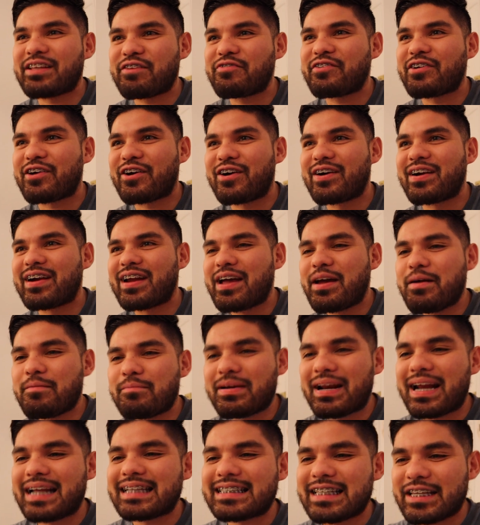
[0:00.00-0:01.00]
different card,
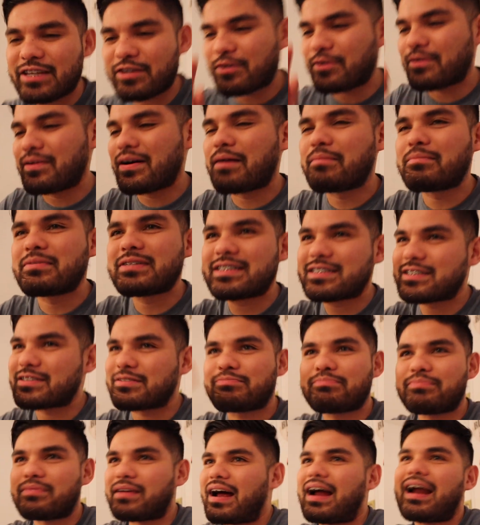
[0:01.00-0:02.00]
but I said, you know what, I'm gonna just,
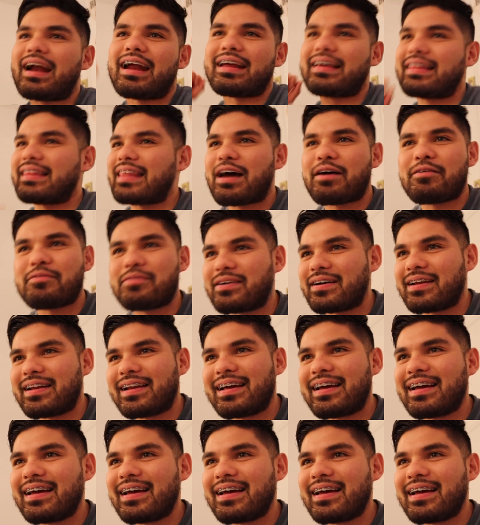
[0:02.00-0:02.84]
all right, that one.